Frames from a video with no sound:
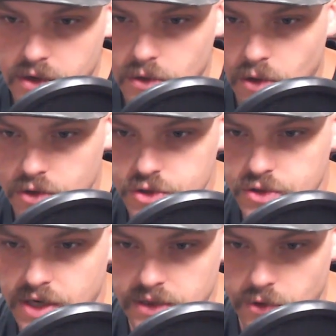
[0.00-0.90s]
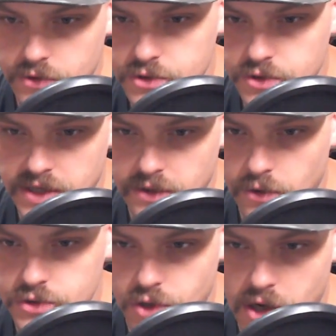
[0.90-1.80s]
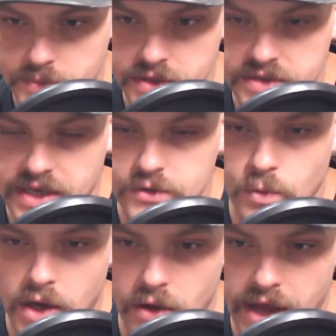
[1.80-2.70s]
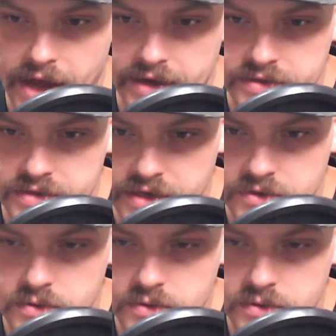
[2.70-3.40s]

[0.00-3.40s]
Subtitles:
larger and larger and larger optics, as well as it's